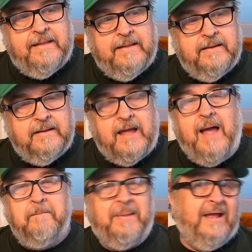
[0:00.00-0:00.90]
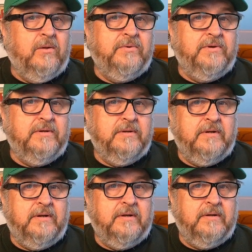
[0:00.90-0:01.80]
compound,
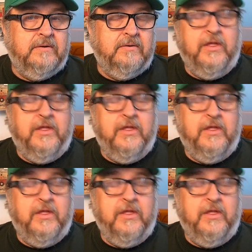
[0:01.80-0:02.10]
the